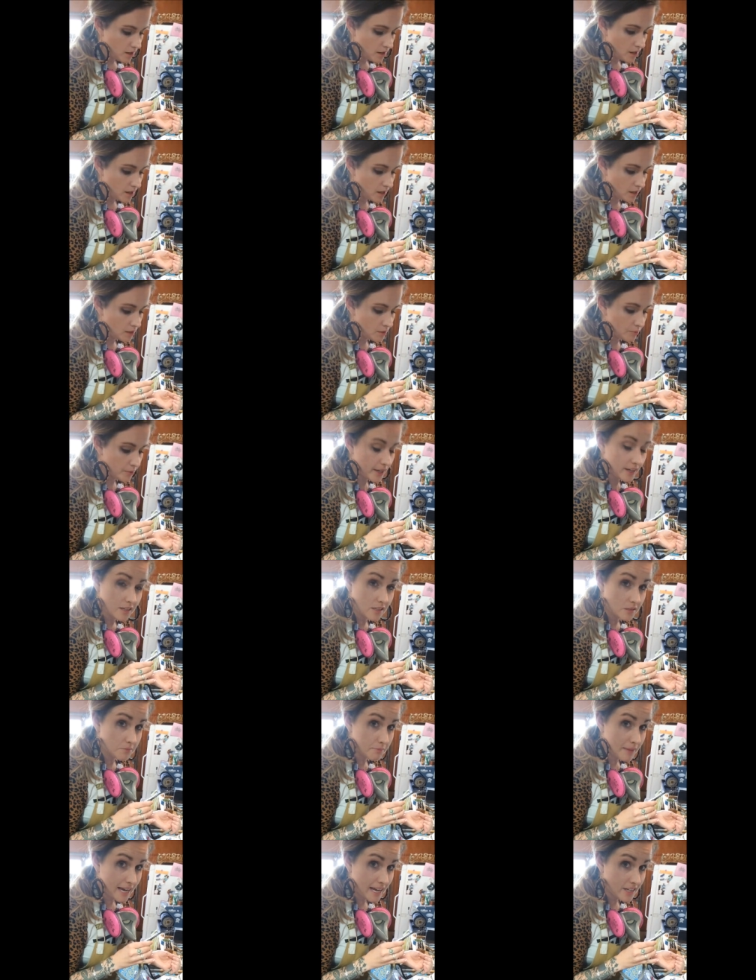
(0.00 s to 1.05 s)
Uh, the brand is
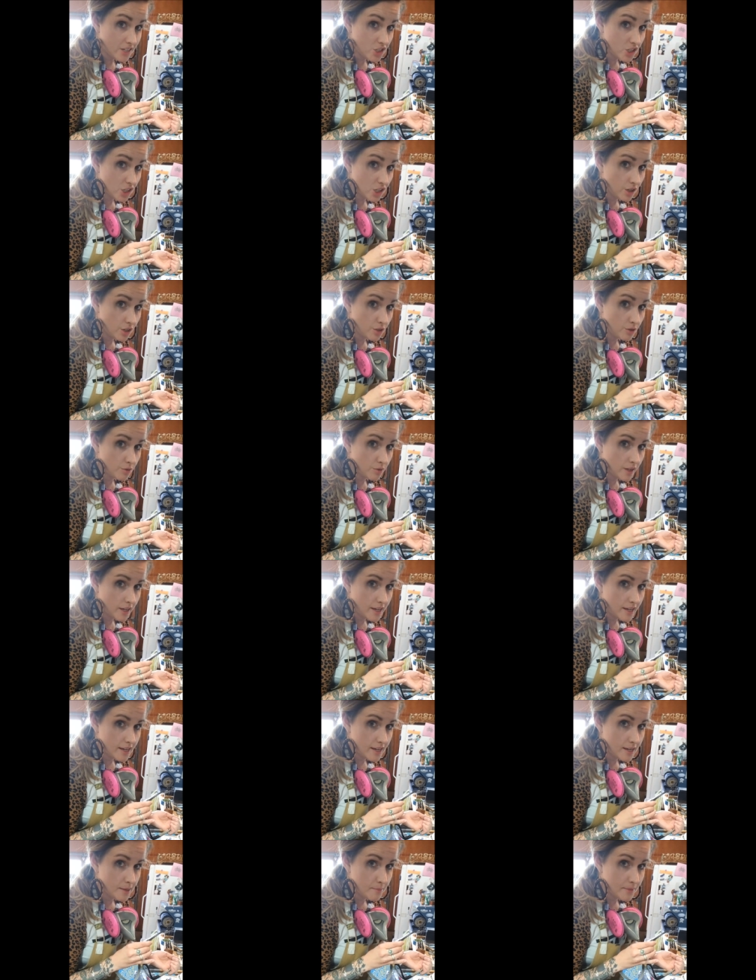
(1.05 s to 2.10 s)
Magio,
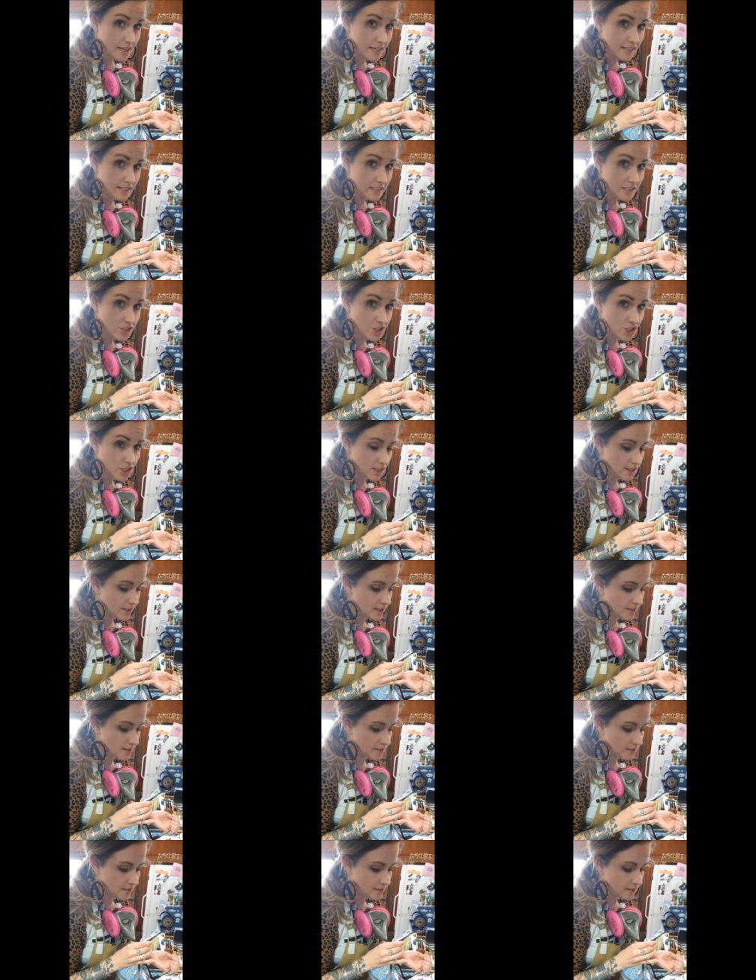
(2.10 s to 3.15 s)

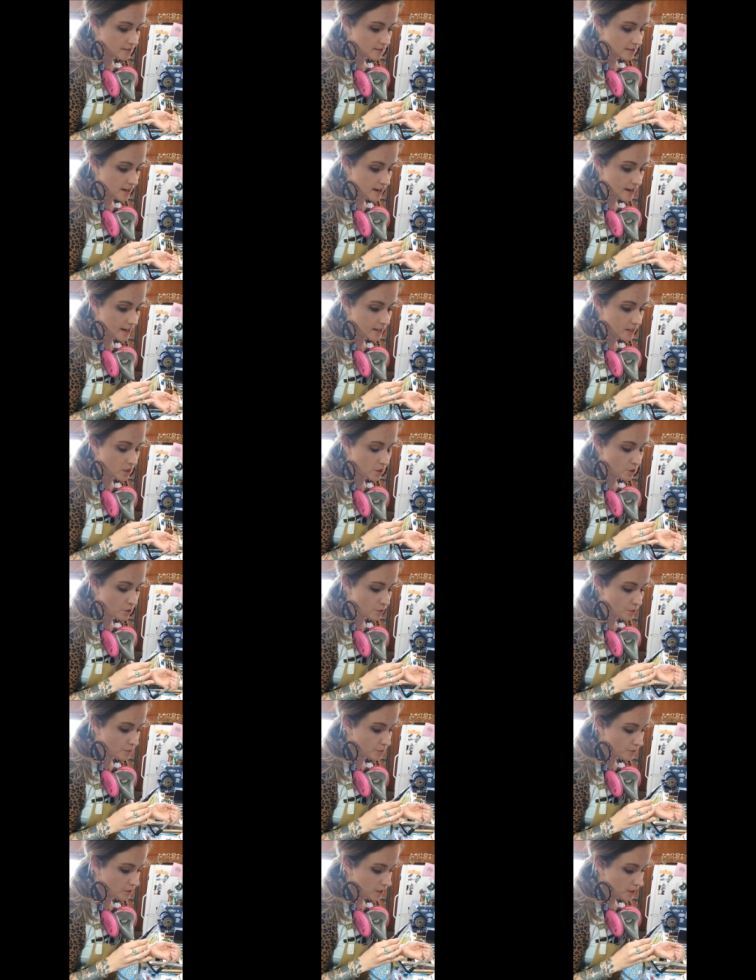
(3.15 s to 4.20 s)

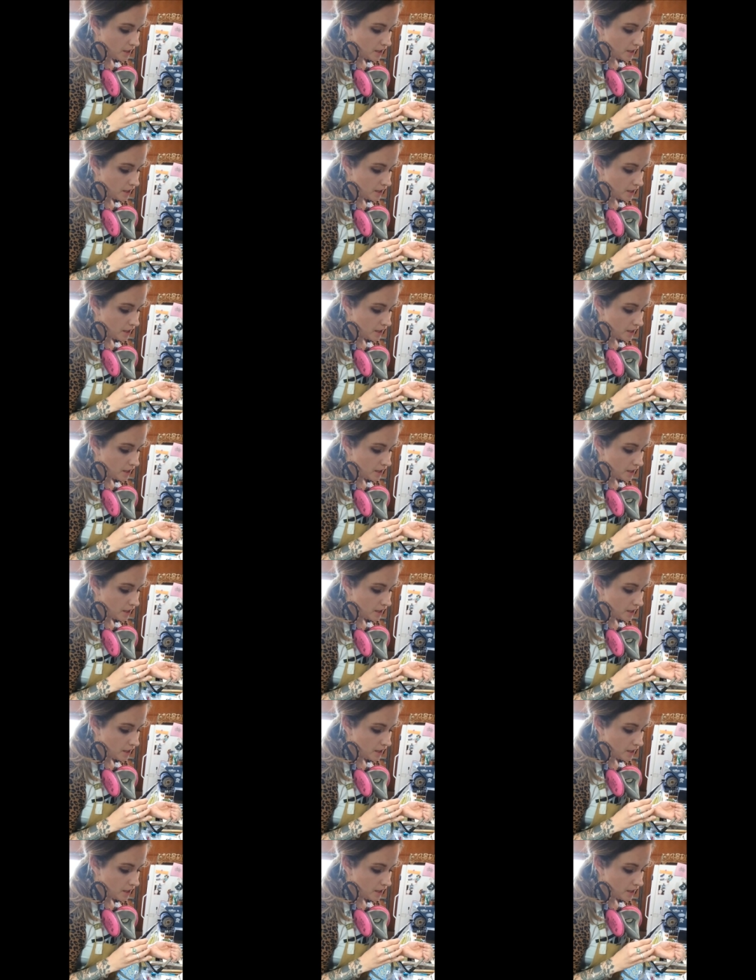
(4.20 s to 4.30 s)
M-A-G-I-O,